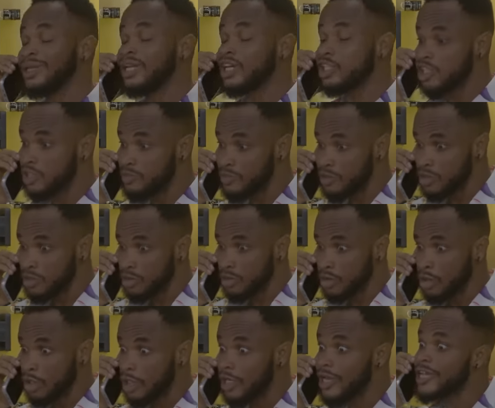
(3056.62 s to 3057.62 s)
Let it be.
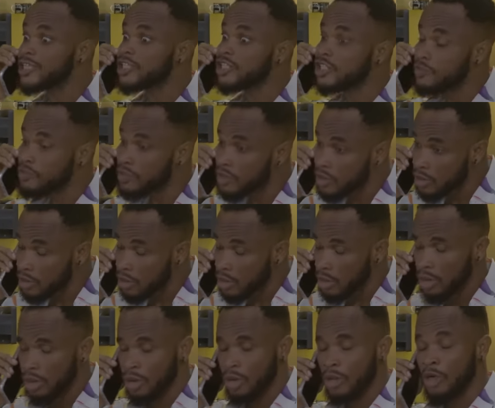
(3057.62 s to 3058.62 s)
Let it be.
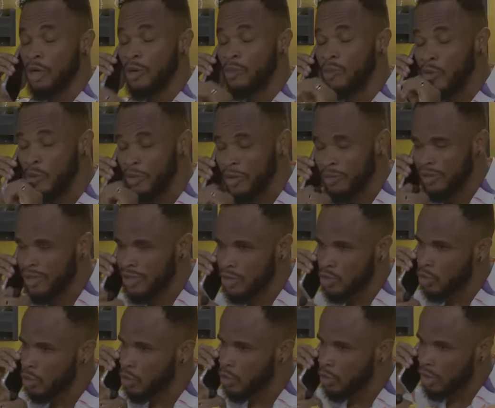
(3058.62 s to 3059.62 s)
Mommy, please
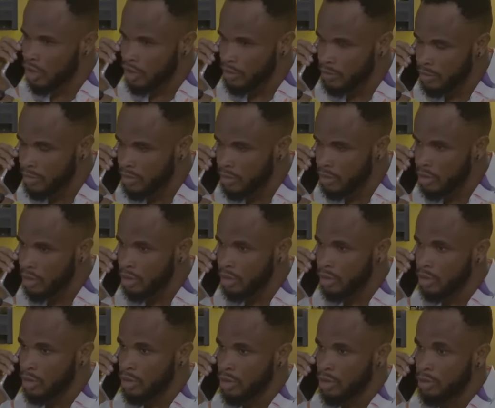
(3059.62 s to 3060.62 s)
don't call him.
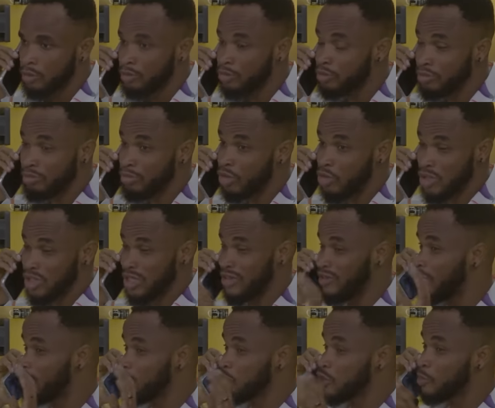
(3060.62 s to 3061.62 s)
Because
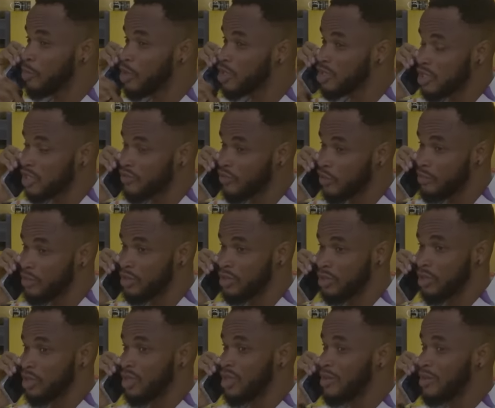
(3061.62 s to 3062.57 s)
if you spoil things for me,